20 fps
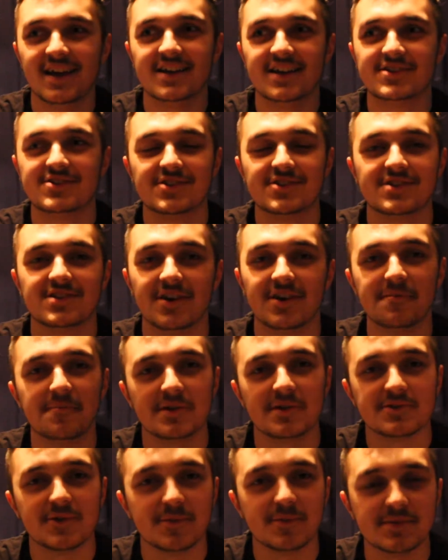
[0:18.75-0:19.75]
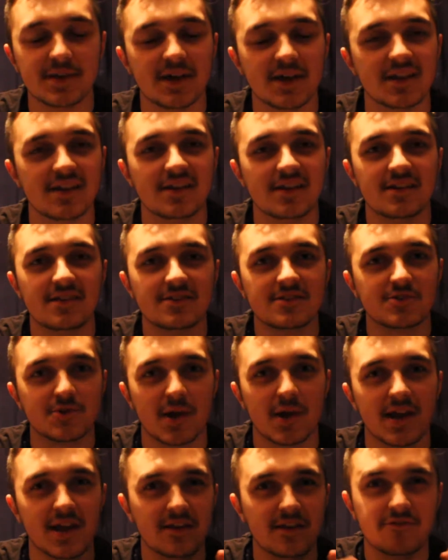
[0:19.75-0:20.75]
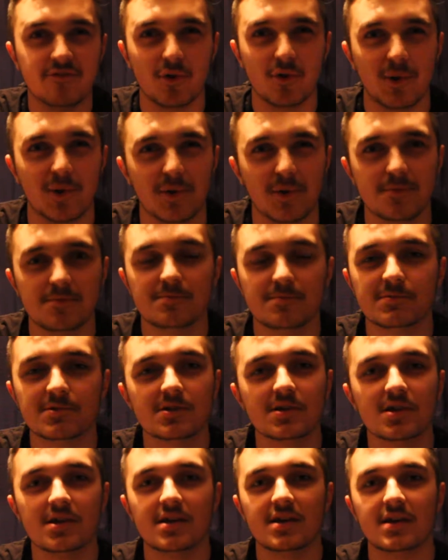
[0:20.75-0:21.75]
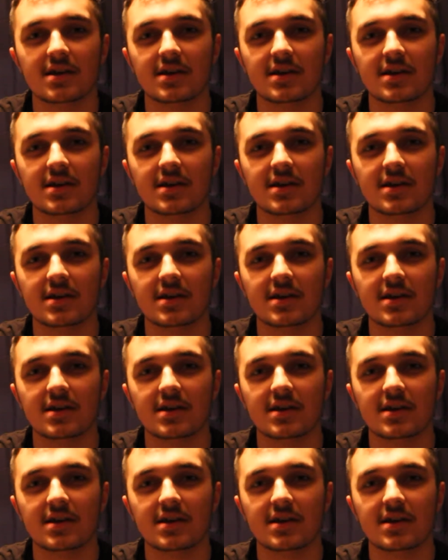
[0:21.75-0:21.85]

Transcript: It's just like my top 10 trade volumes.